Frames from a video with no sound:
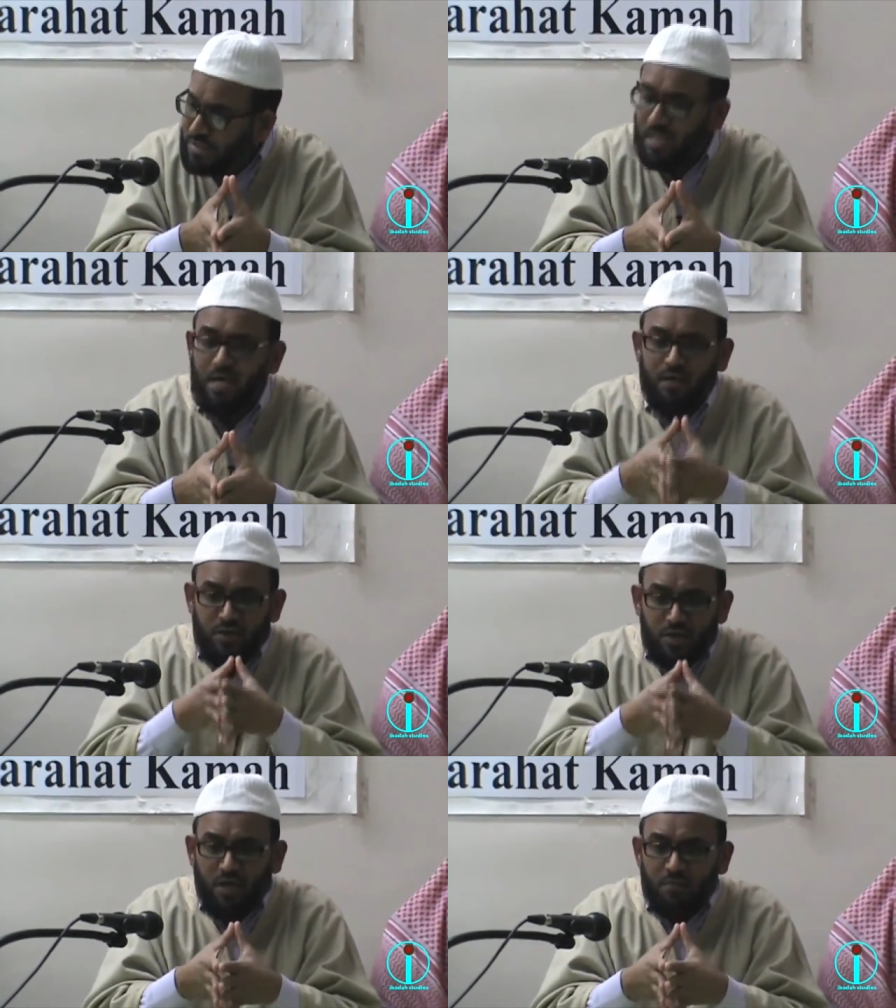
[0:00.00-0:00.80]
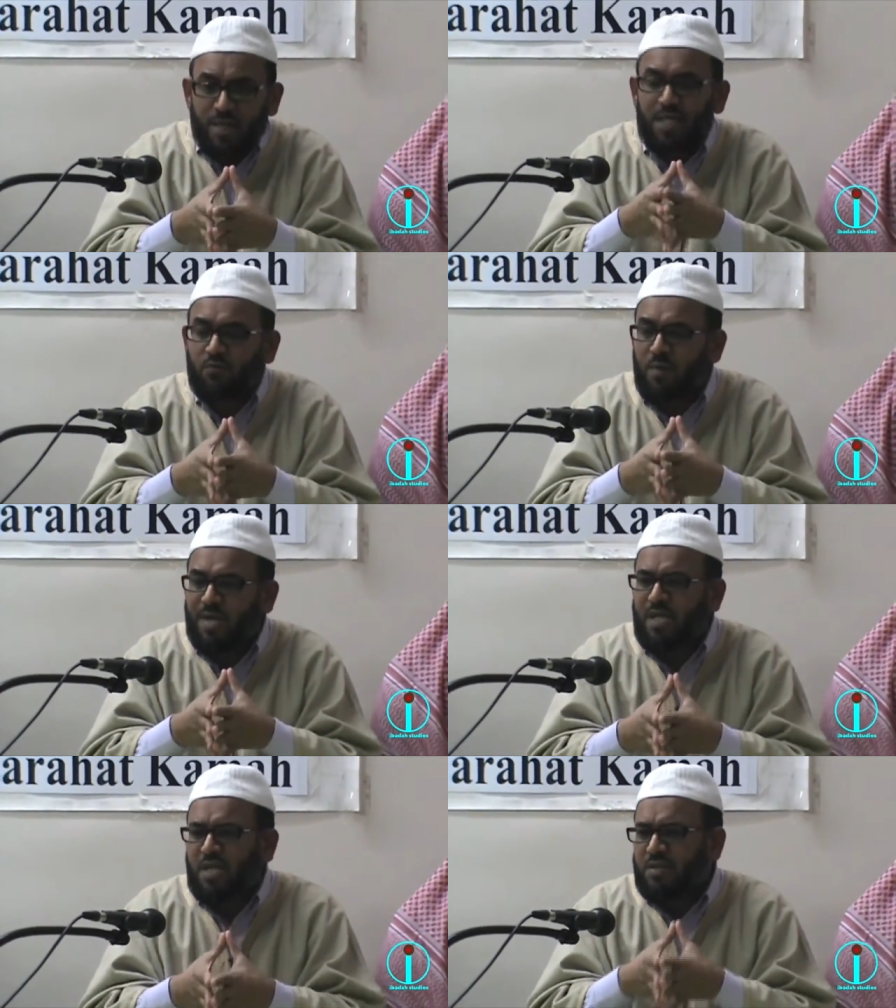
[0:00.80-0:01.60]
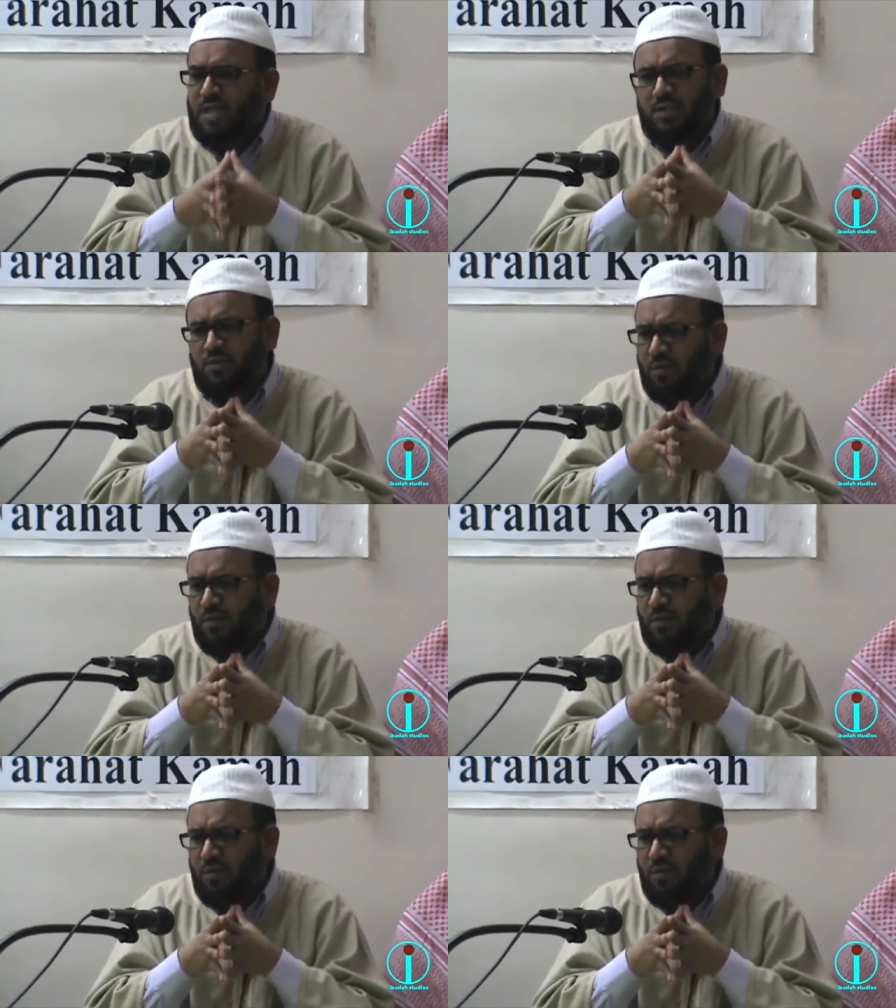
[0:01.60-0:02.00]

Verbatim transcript: is the young men and women just